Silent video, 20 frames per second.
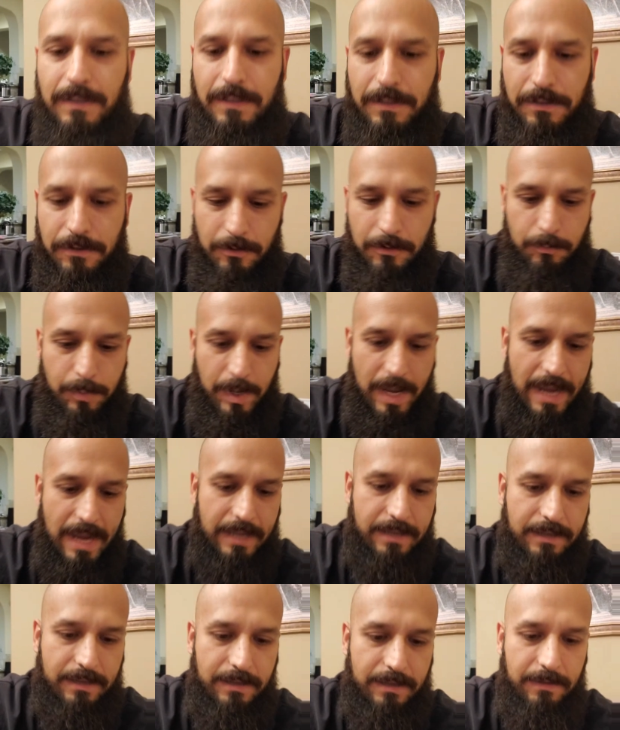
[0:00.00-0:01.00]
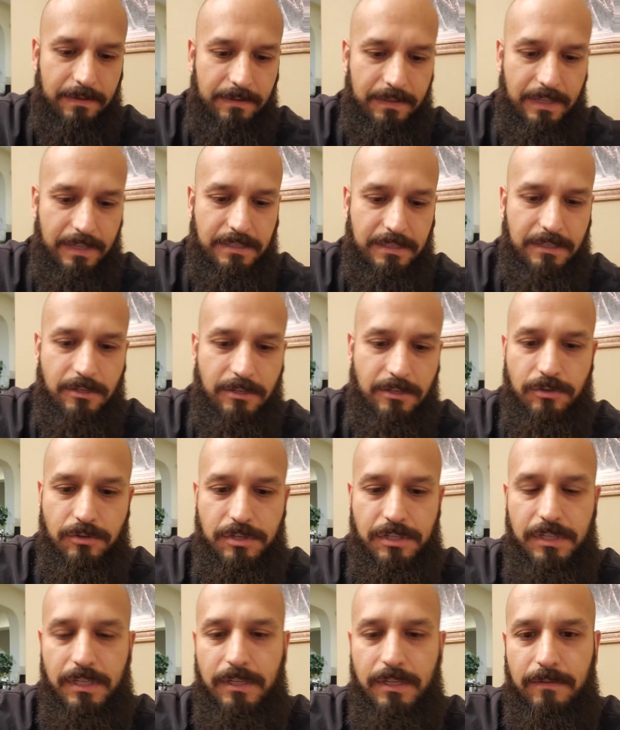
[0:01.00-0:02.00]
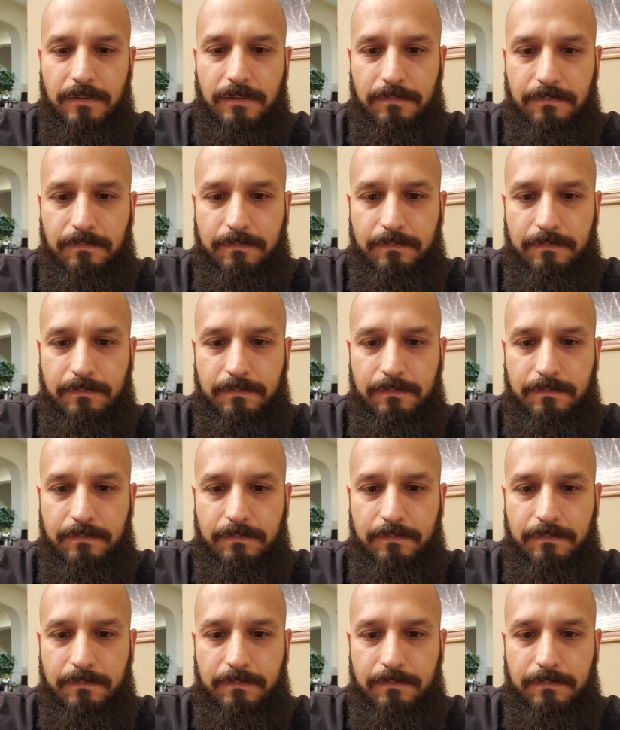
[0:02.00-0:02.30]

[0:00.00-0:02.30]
You're back. That's interesting.